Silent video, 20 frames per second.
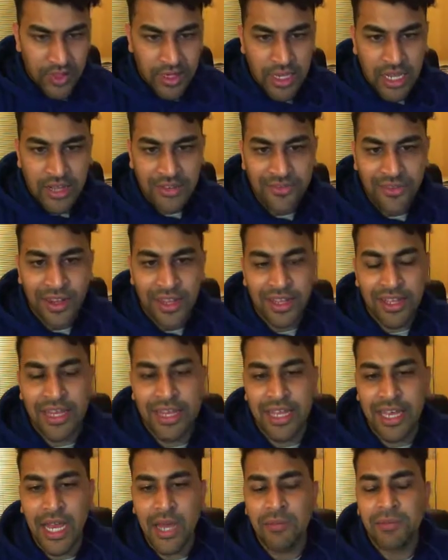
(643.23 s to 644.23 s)
and
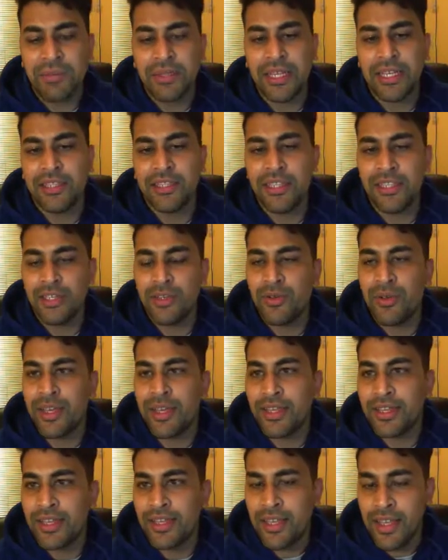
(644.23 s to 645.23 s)
finally update the new
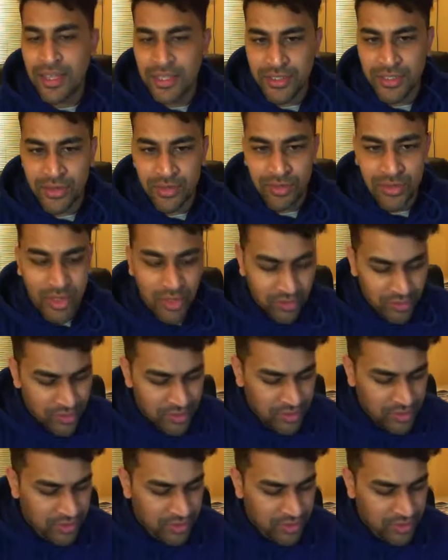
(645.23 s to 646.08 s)
head as new node.